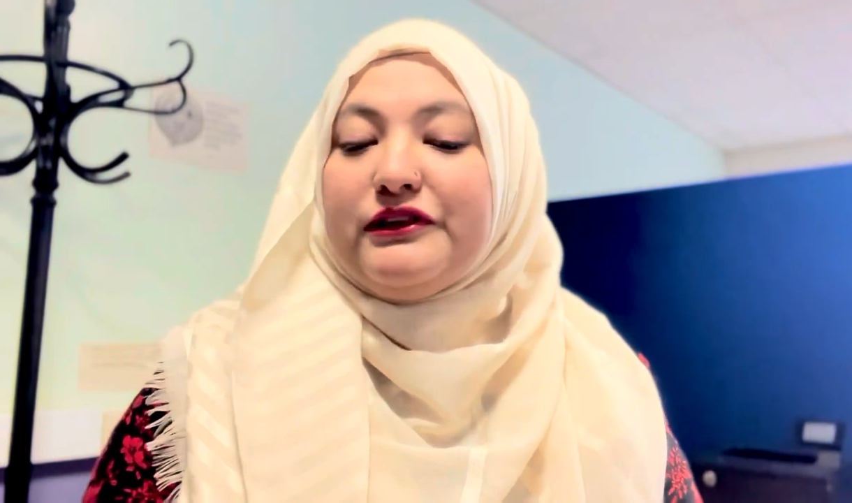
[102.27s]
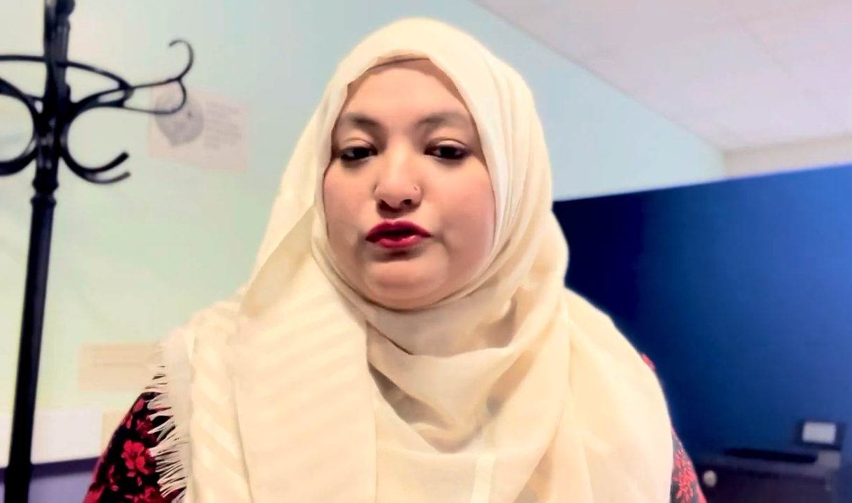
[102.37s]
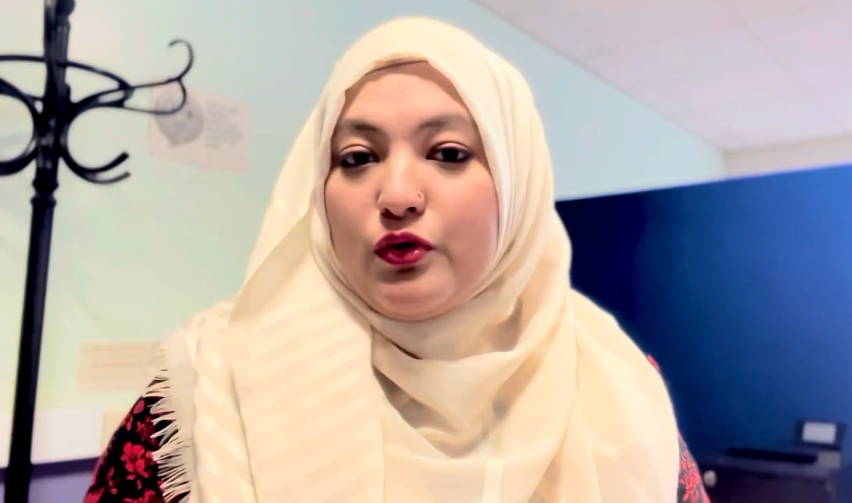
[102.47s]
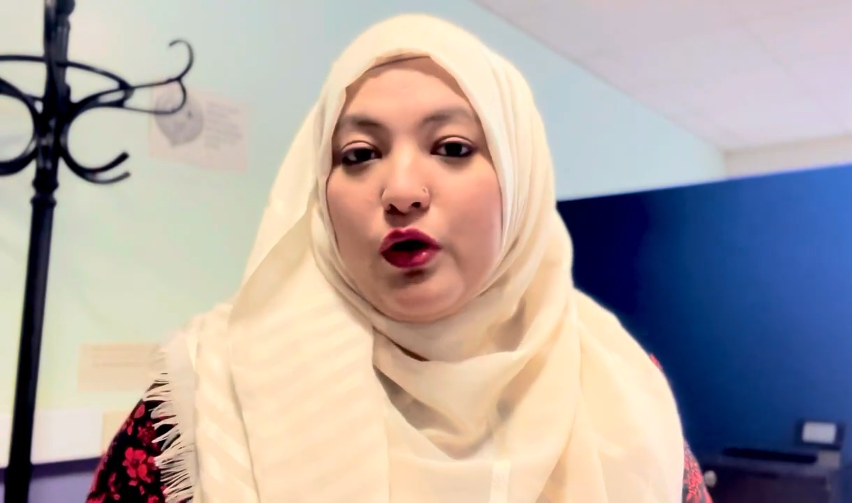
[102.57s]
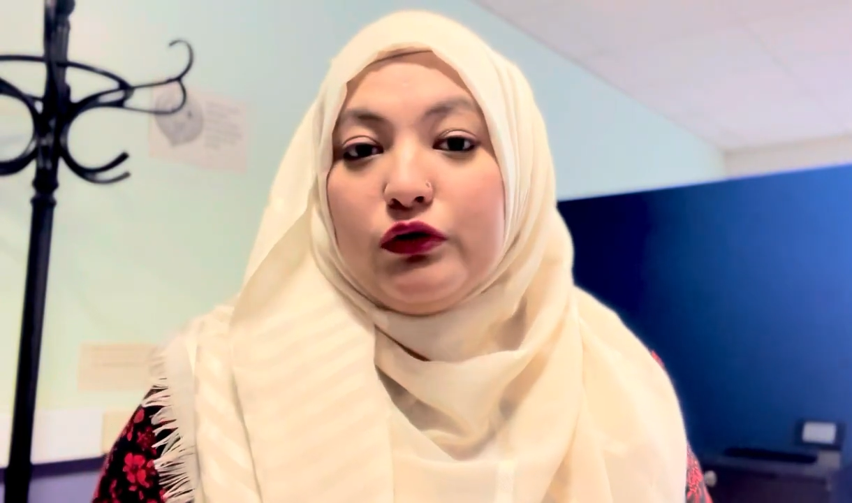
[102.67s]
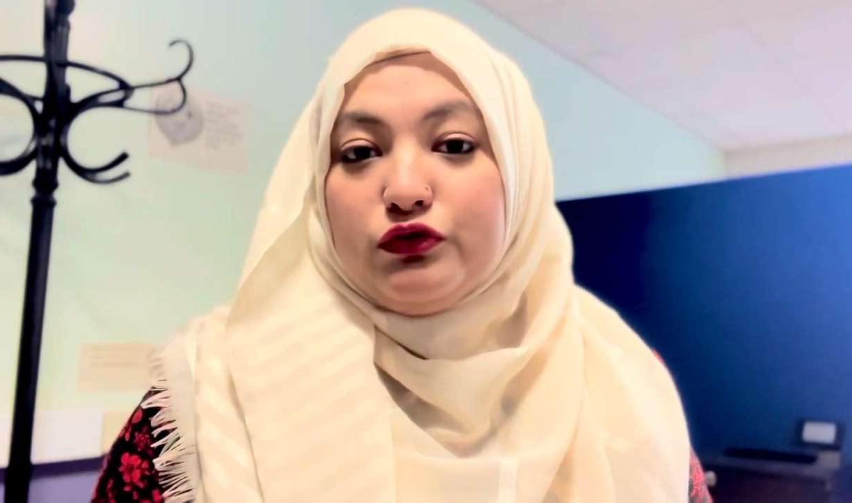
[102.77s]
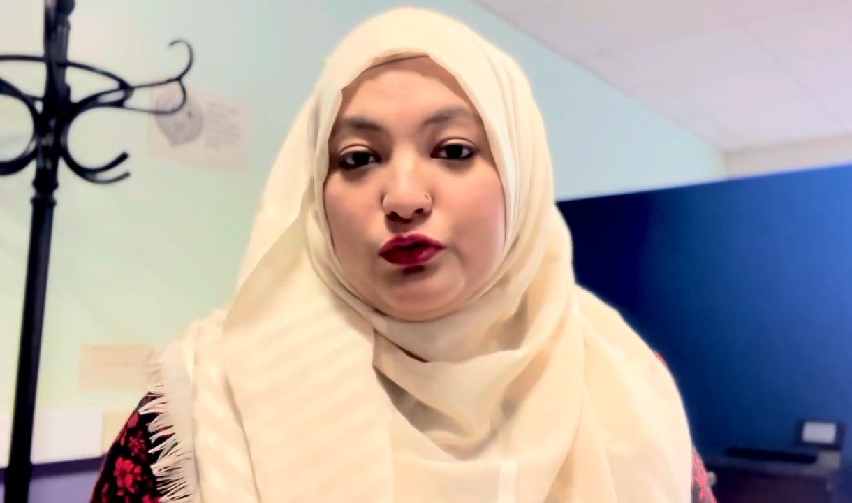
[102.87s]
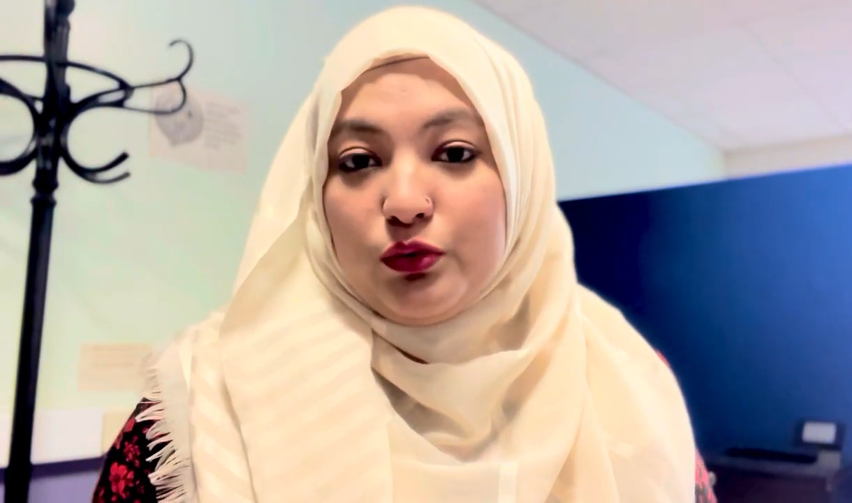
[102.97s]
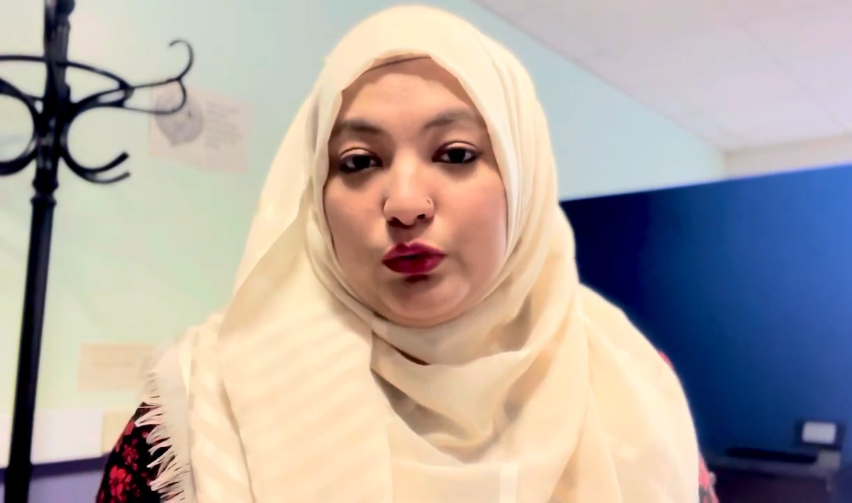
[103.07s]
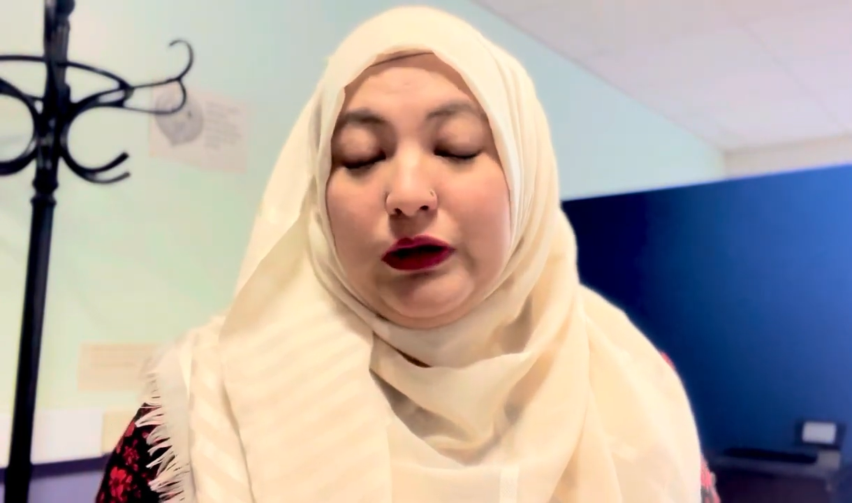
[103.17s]
strong
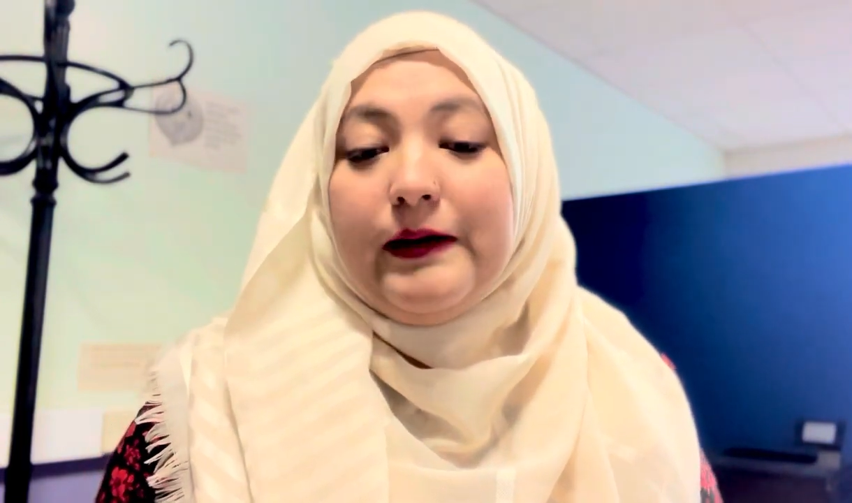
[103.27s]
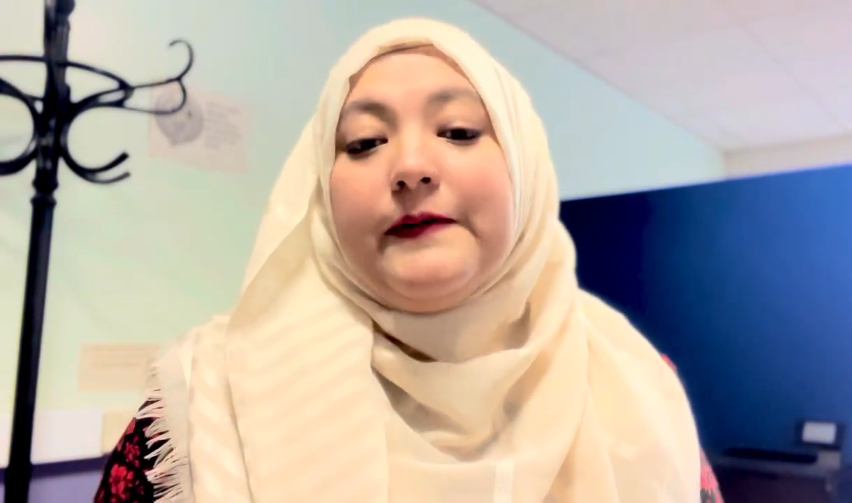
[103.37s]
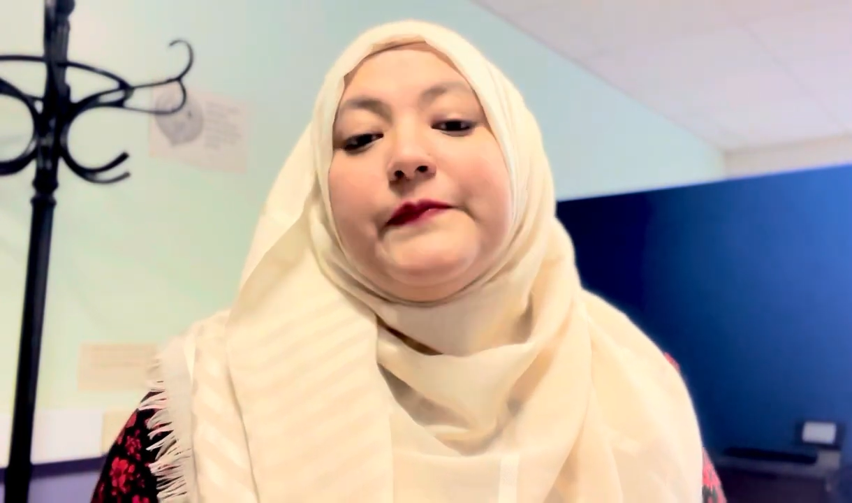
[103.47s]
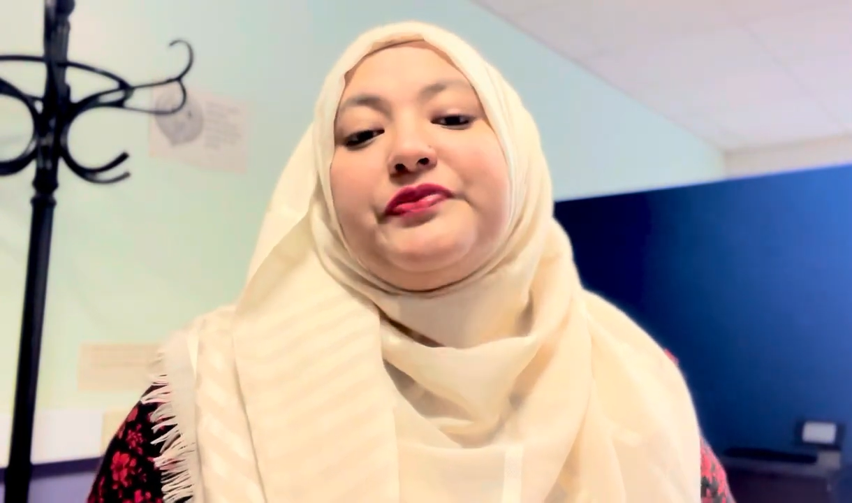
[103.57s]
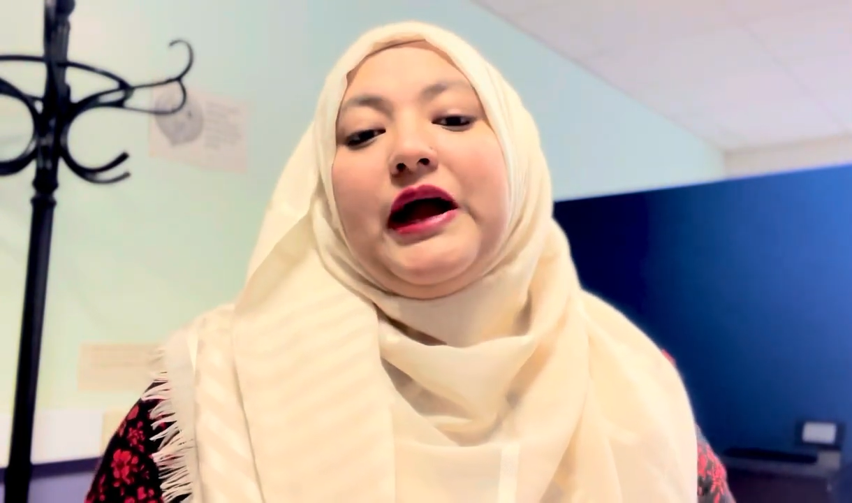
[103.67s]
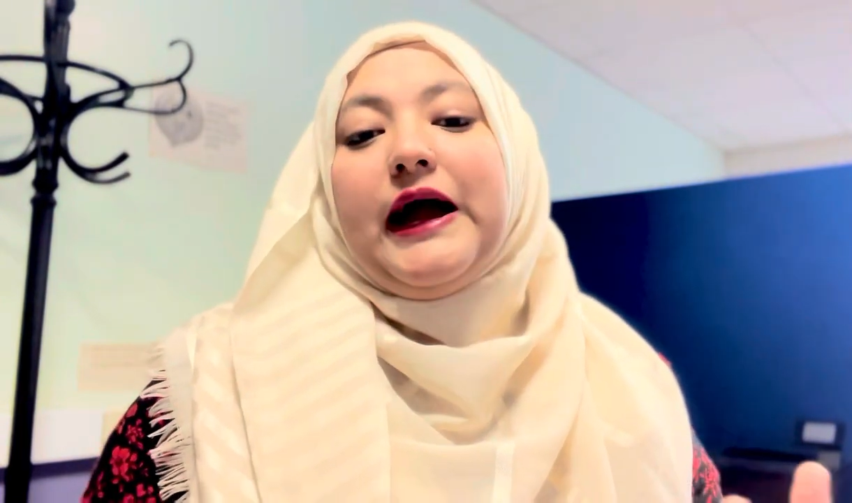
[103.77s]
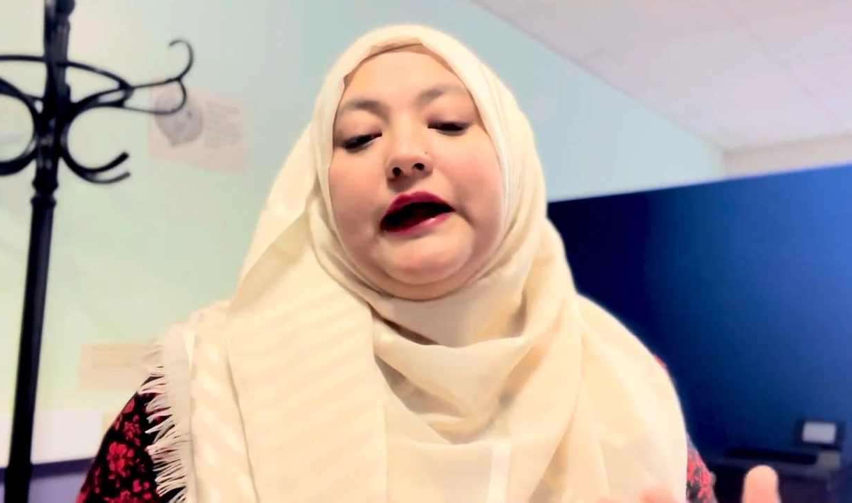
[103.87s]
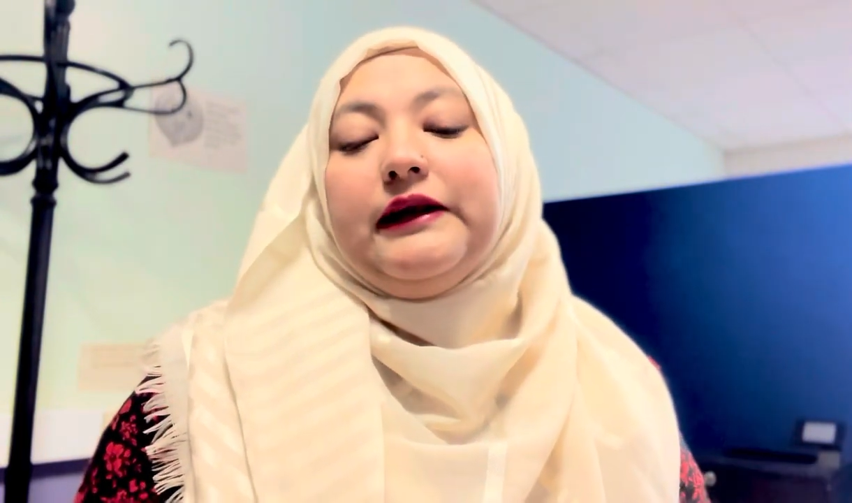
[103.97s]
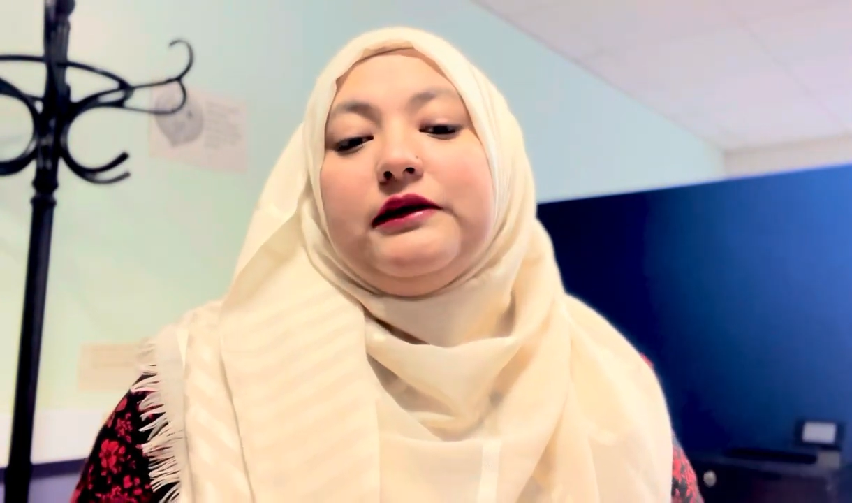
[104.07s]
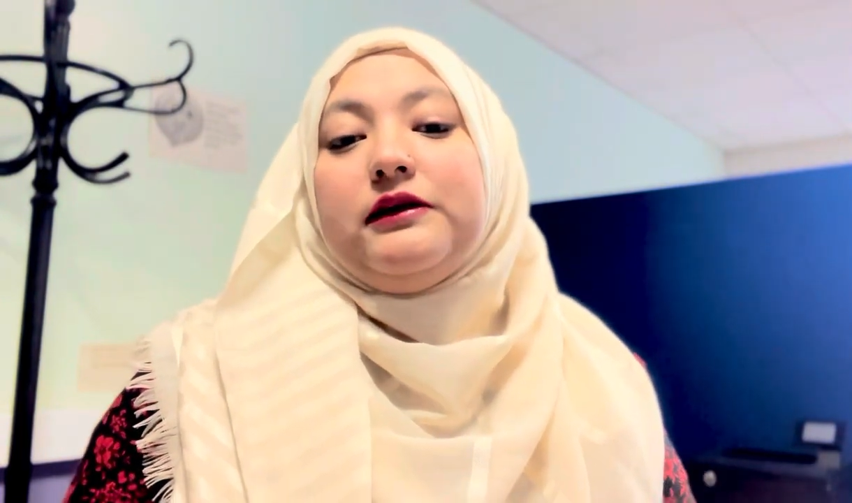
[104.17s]
zone
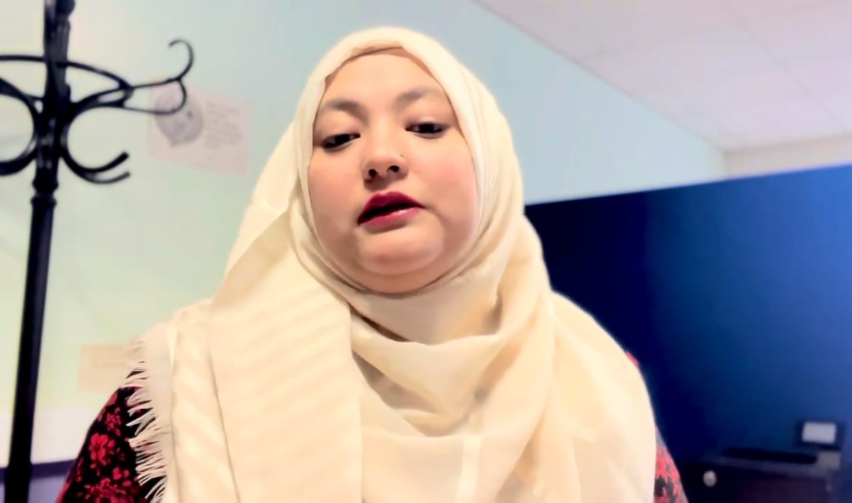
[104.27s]
and